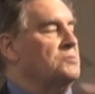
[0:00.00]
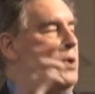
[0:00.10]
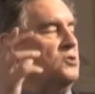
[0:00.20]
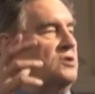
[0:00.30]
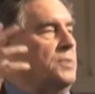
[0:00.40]
are
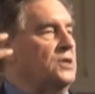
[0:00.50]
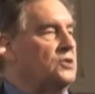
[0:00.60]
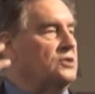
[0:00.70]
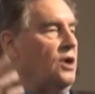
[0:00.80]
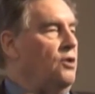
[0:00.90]
supposed to be
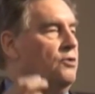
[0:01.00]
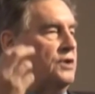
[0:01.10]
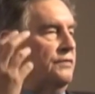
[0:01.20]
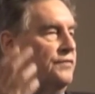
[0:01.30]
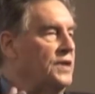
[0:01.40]

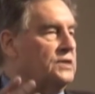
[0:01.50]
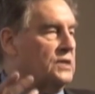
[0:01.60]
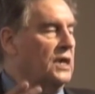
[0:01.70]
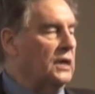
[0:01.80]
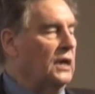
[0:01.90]
so
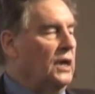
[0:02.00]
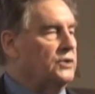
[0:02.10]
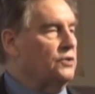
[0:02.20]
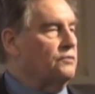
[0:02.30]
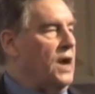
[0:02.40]

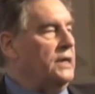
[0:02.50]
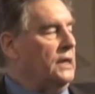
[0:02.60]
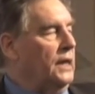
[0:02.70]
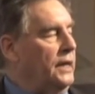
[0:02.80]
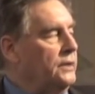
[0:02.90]
convincing to
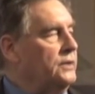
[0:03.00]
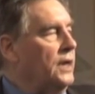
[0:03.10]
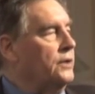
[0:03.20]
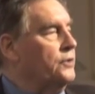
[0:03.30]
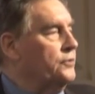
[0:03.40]
Randy Leonard
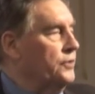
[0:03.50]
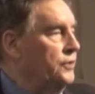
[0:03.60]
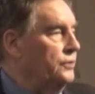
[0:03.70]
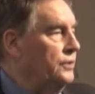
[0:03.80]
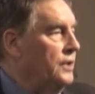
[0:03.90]
and
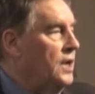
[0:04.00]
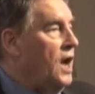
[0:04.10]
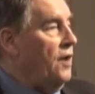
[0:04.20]
crew